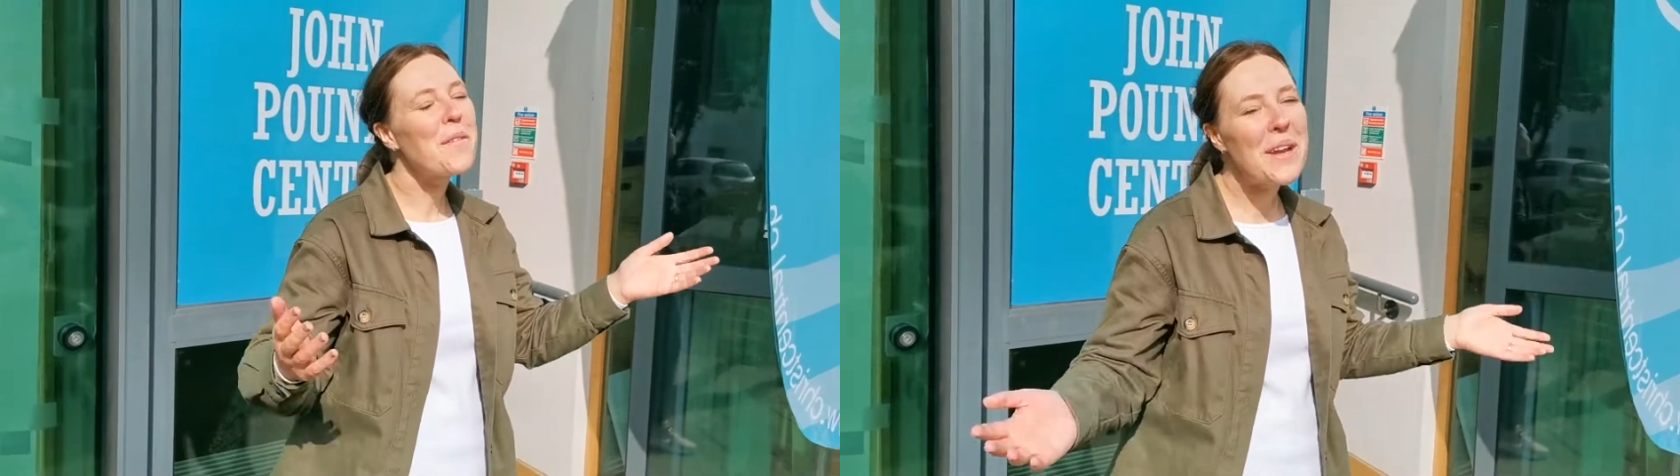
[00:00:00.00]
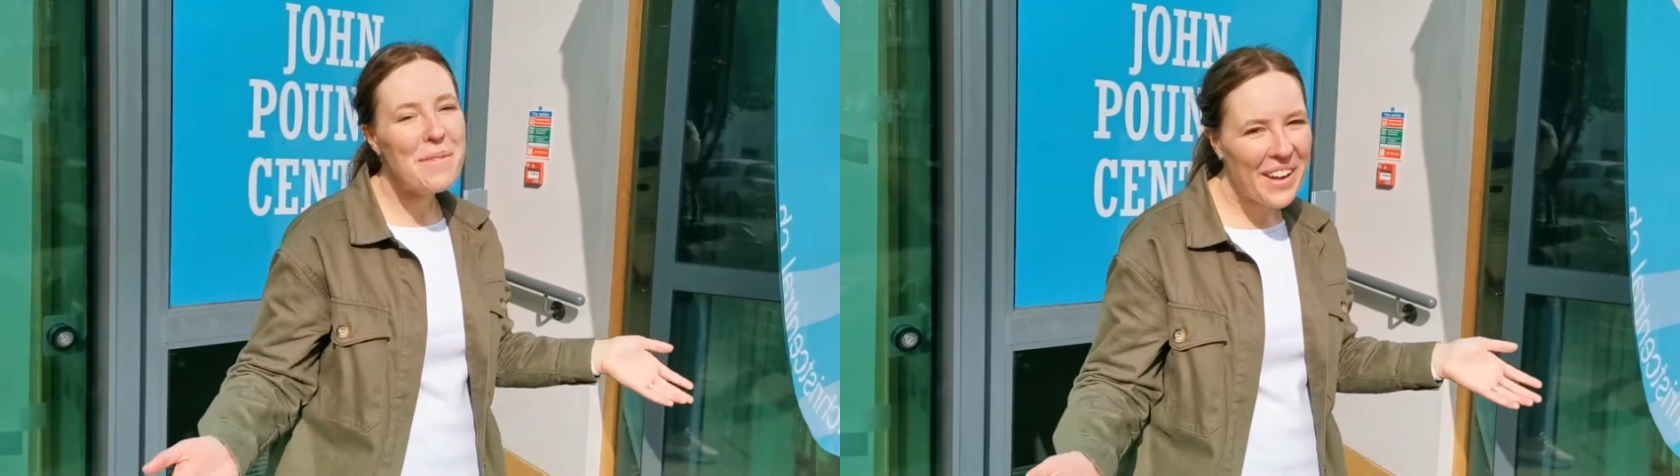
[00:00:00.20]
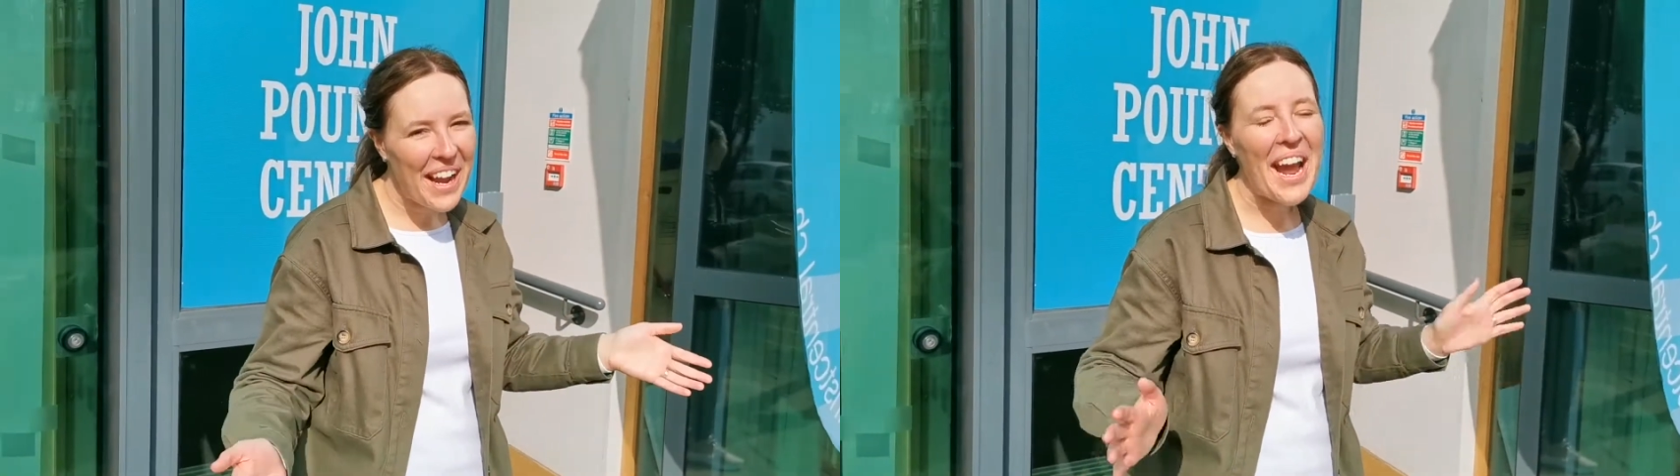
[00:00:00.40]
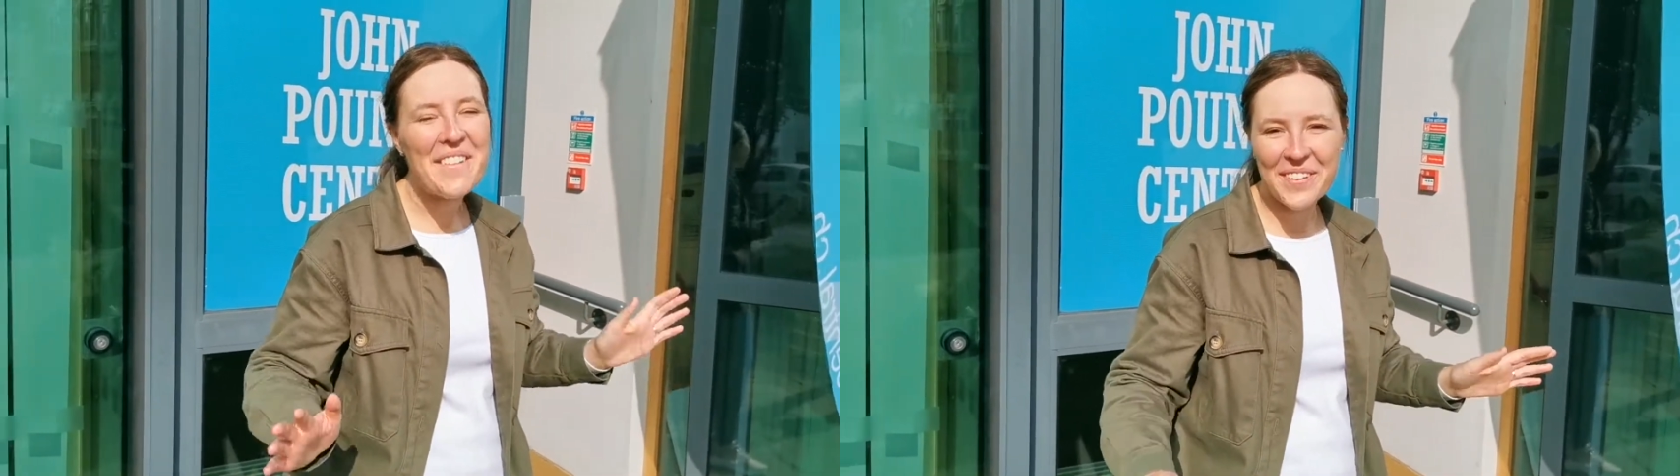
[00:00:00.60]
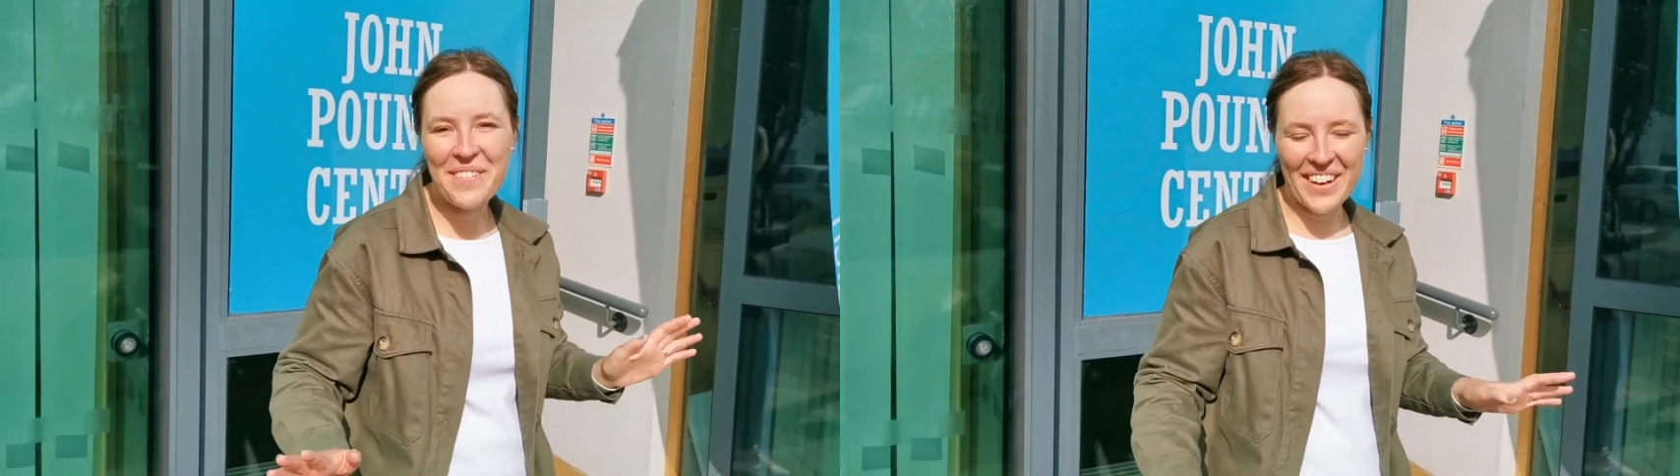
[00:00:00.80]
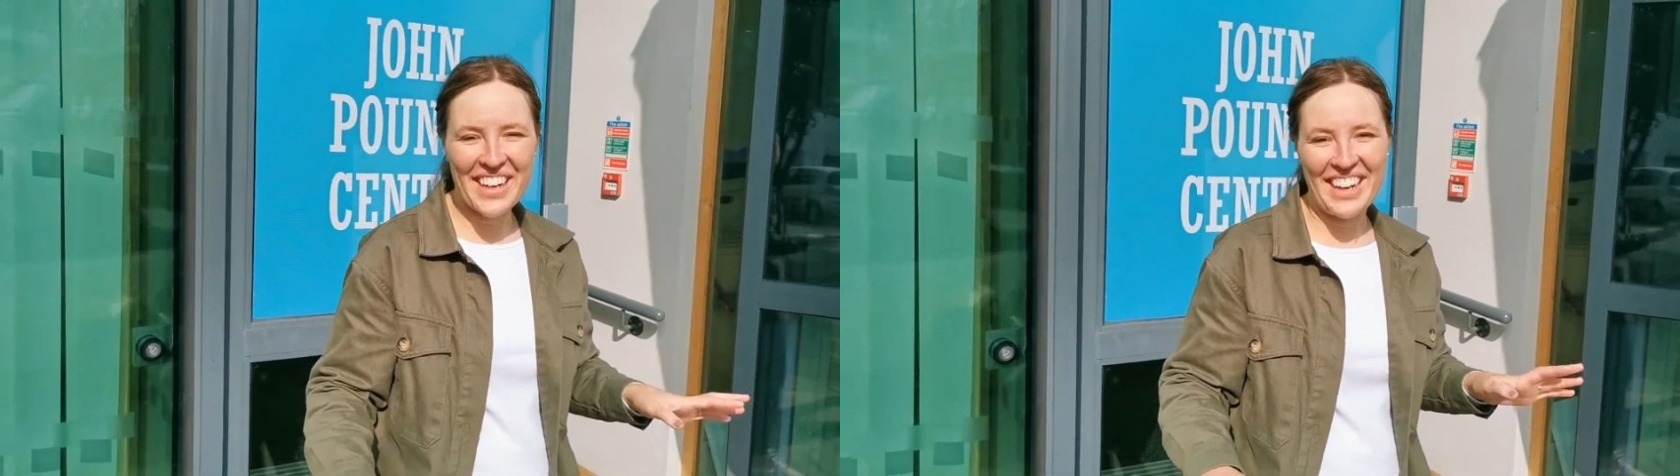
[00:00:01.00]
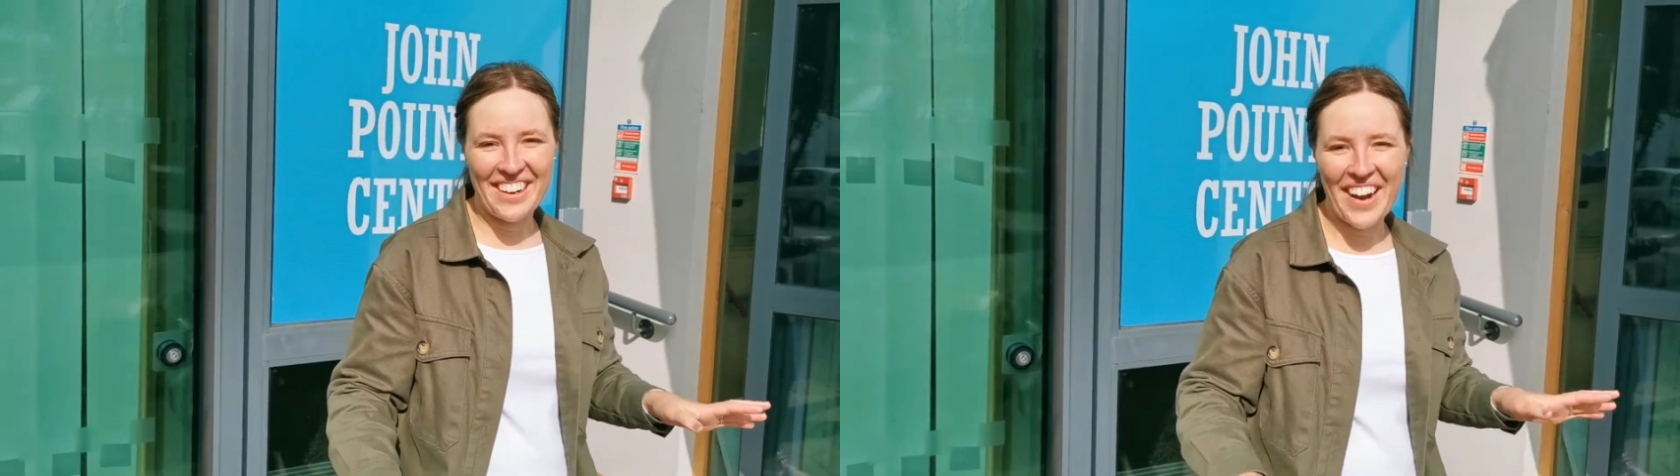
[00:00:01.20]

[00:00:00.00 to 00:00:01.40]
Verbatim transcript: We want everyone here